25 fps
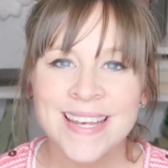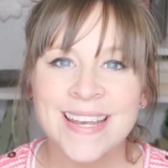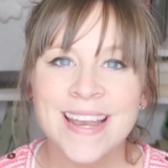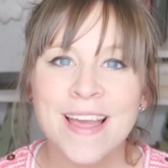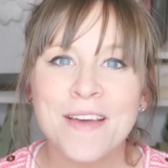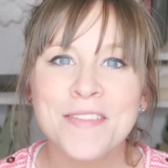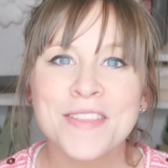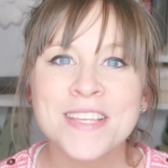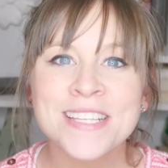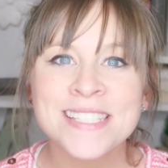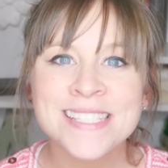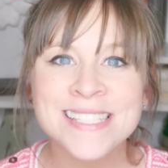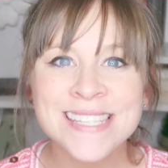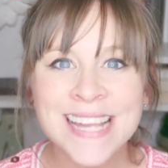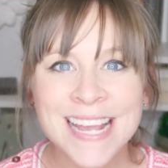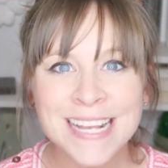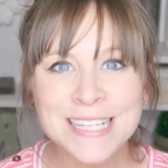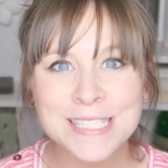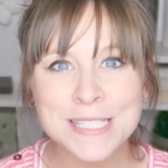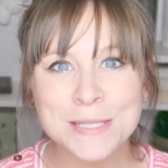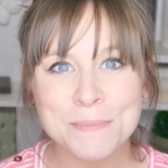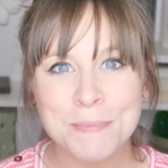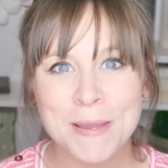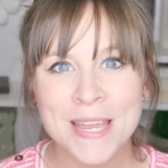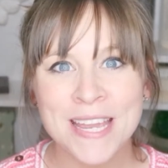Now this
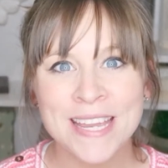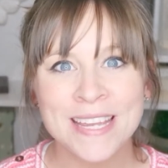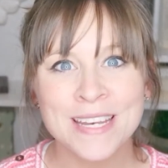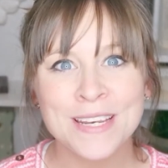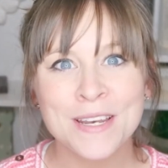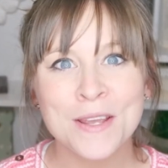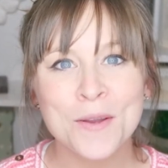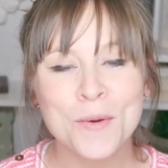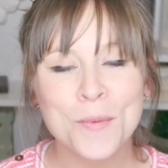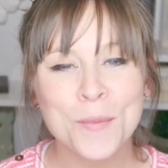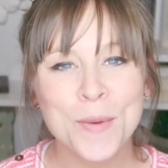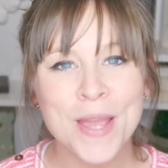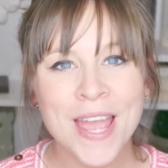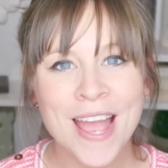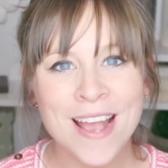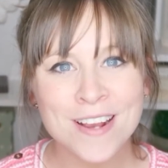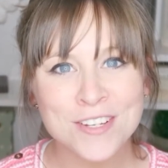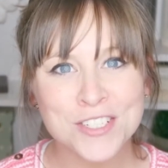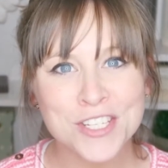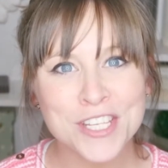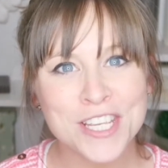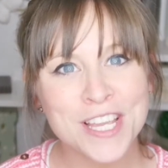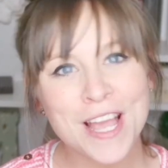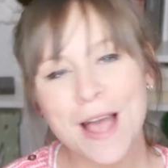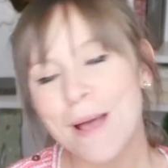next pin we
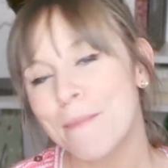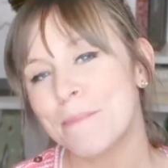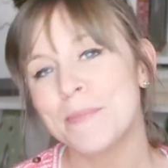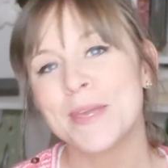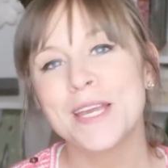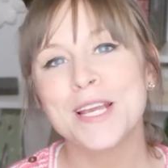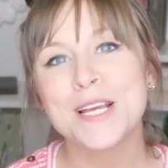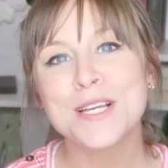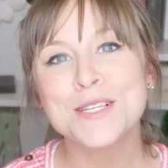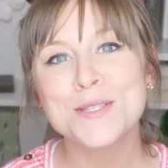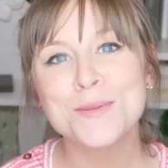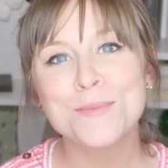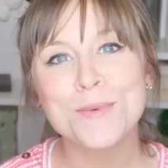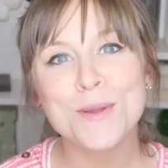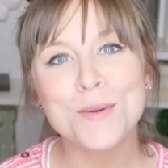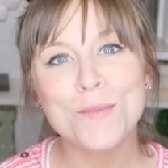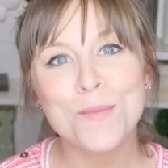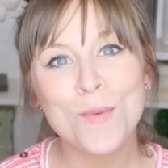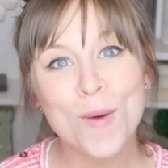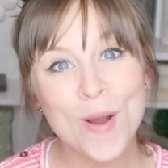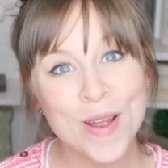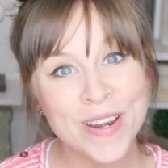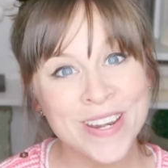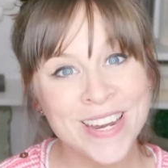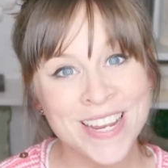actually got because we
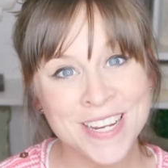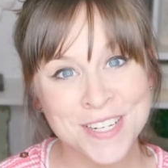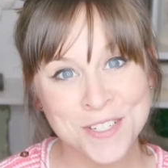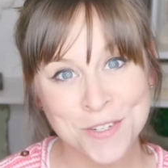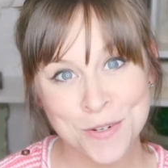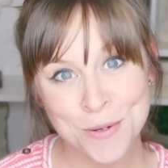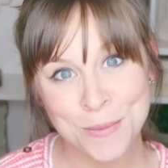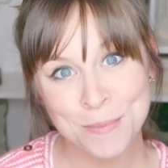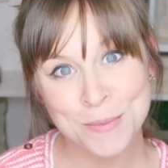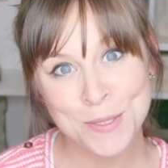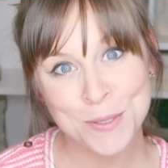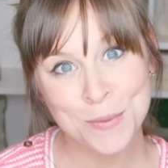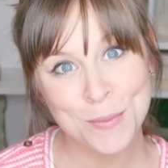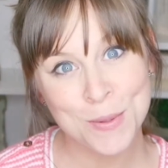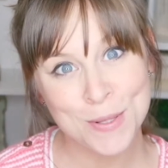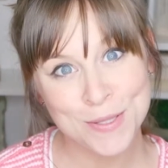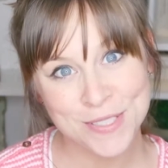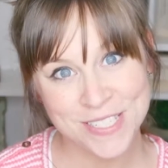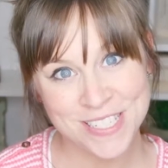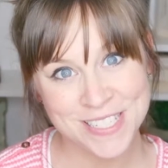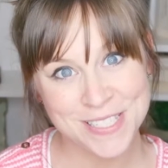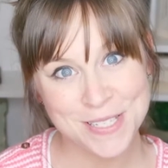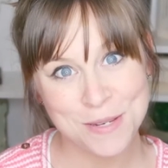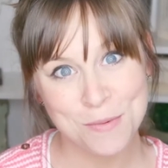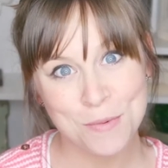won a trip to
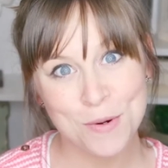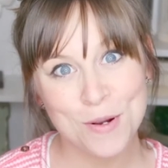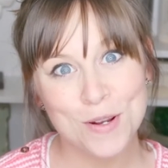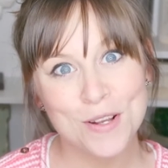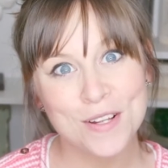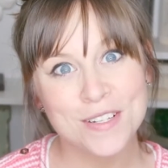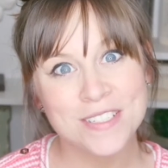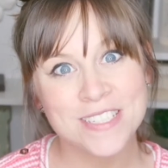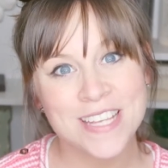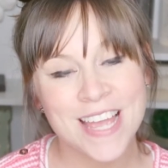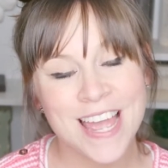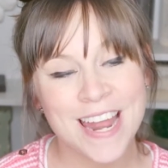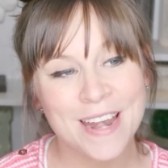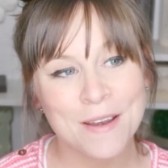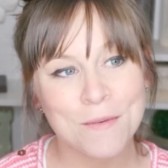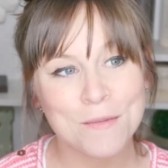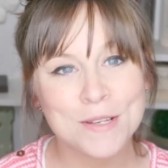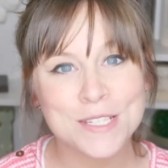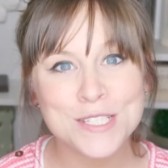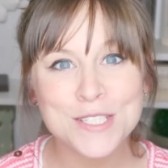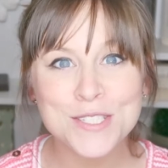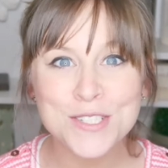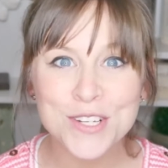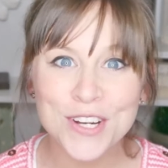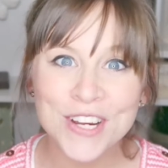Walt Disney World, and it
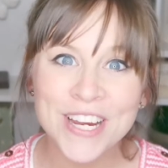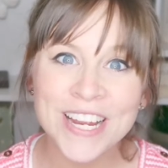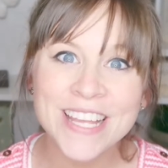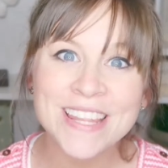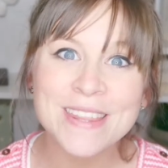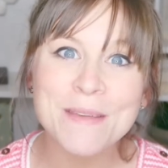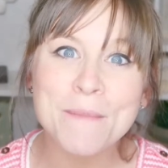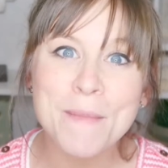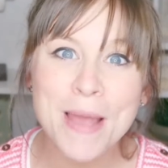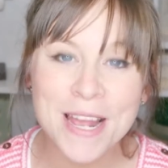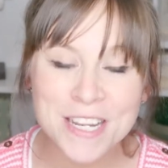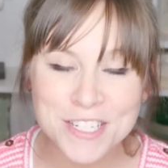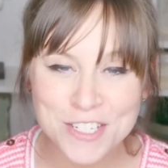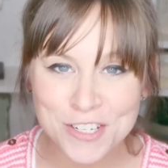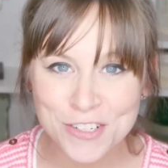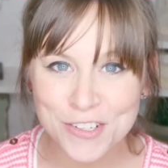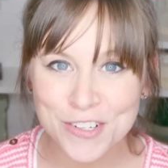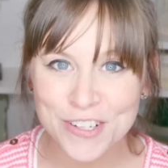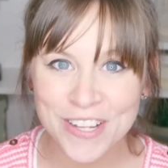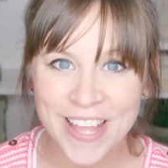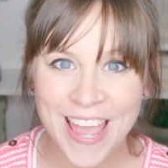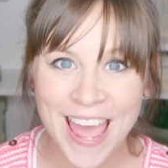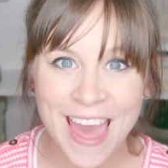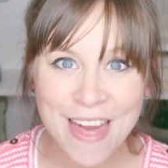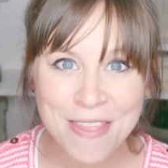was during the
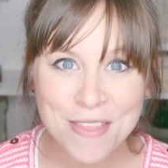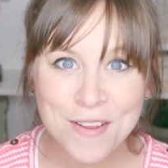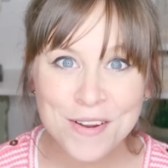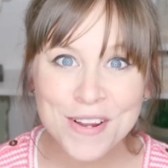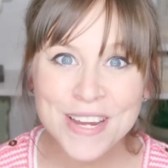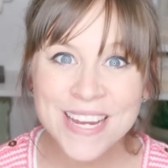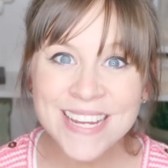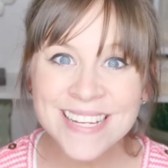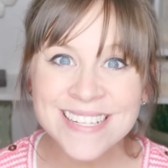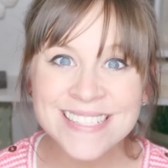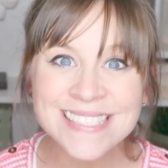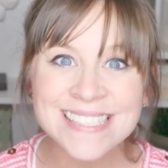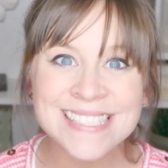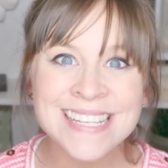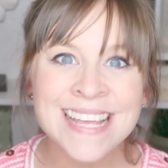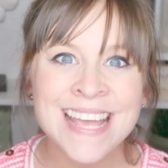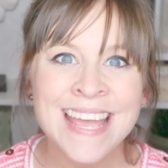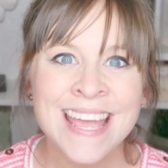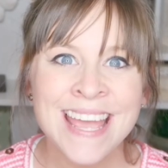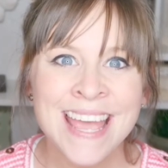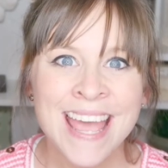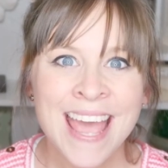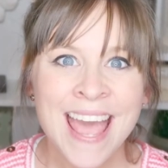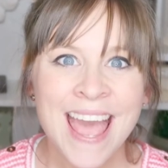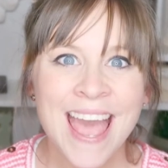Magical Gatherings,
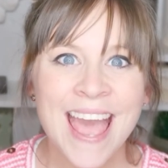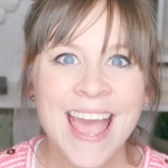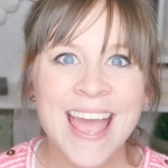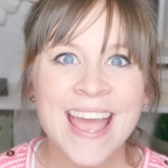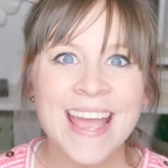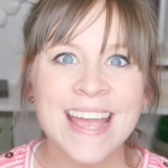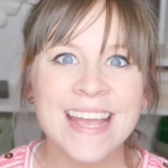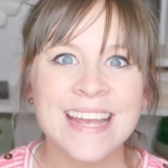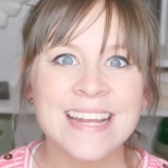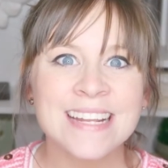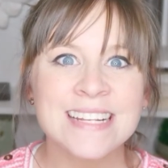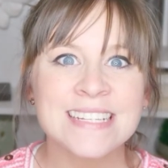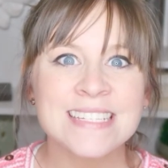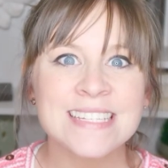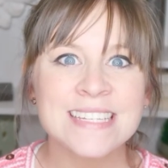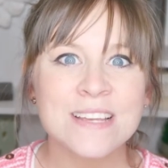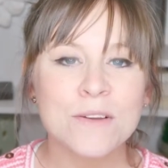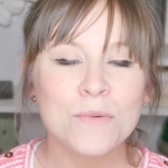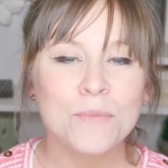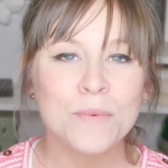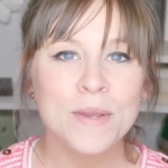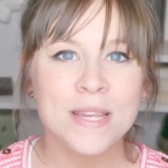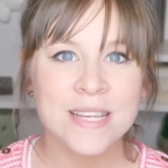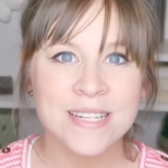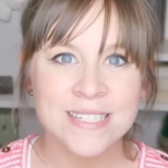
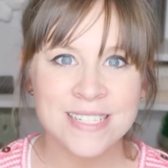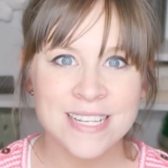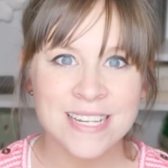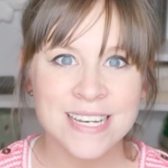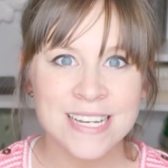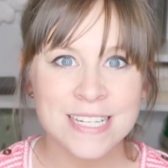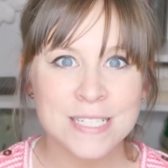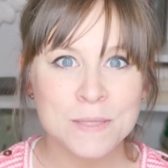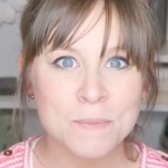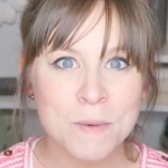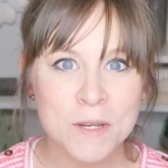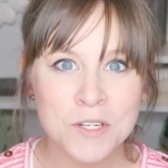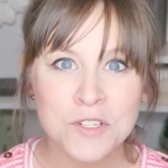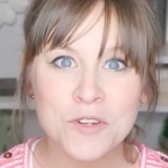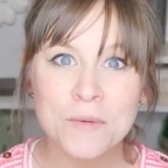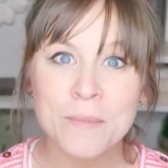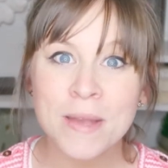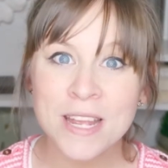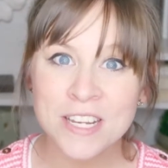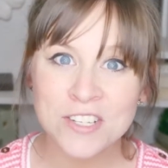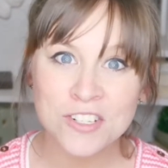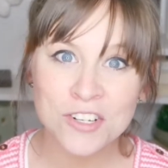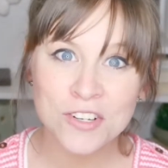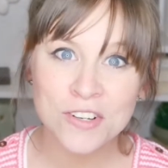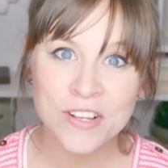and we did a special
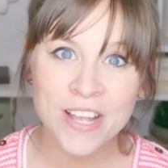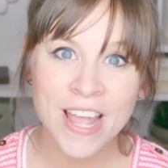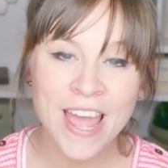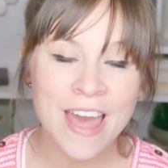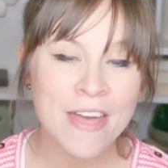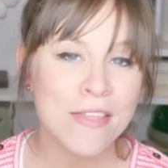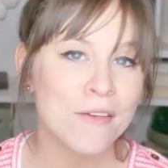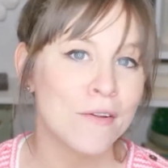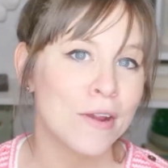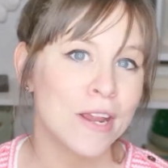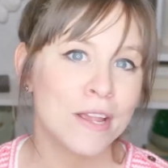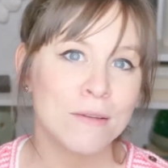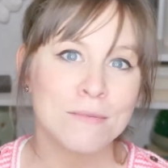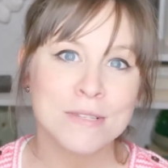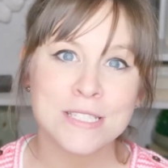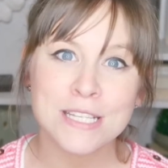Magical Gathering.